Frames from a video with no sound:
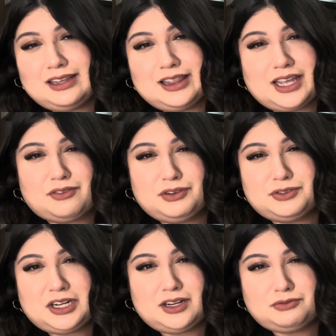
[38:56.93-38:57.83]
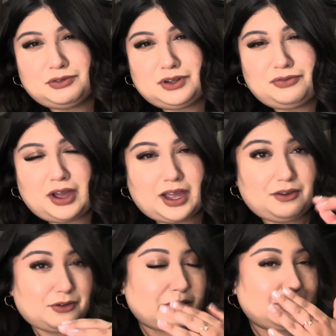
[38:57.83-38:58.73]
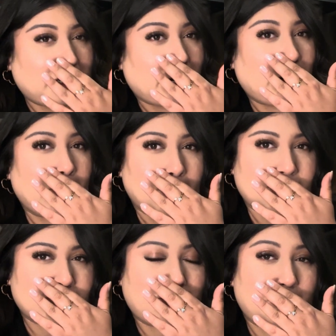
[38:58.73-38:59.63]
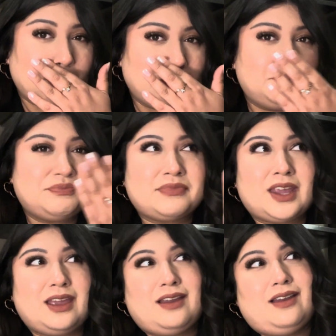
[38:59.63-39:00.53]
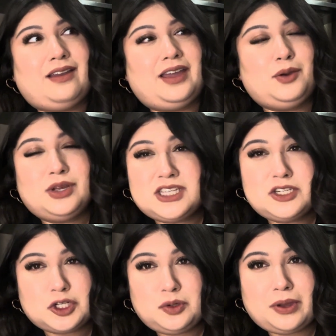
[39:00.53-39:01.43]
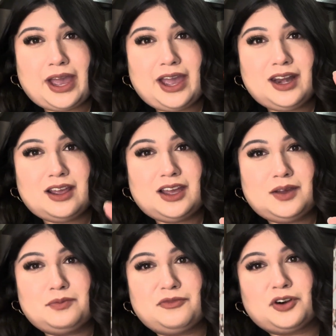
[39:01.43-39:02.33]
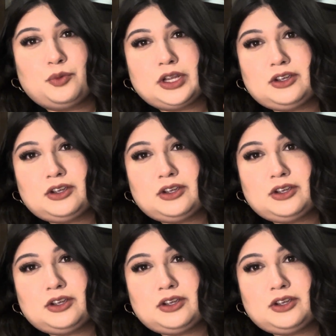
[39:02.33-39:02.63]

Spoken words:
like $50 to $55, around there. So it wasn't too bad for what you